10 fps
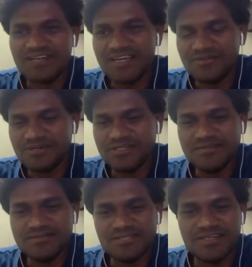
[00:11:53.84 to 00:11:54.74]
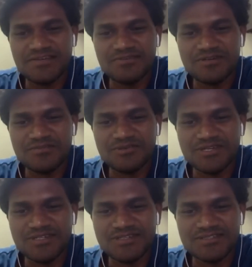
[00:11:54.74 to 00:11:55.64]
I wanted to say one
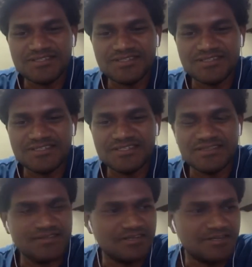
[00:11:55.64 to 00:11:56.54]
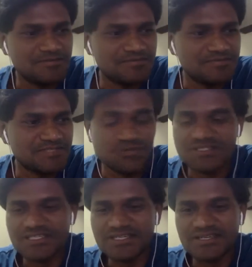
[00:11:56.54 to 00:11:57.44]
point, sir, here. So I
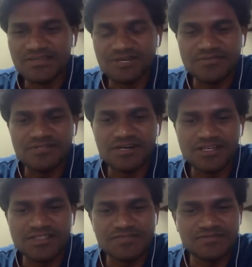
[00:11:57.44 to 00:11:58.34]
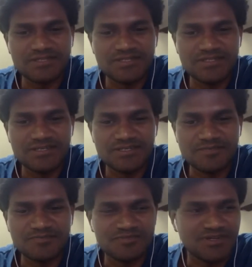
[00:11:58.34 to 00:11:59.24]
was reading one of the Oxford
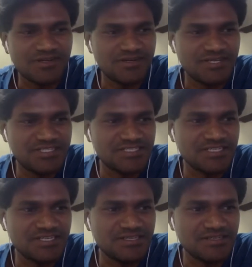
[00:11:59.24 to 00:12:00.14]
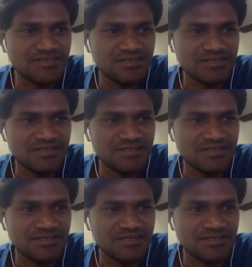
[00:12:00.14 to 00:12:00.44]
dictionary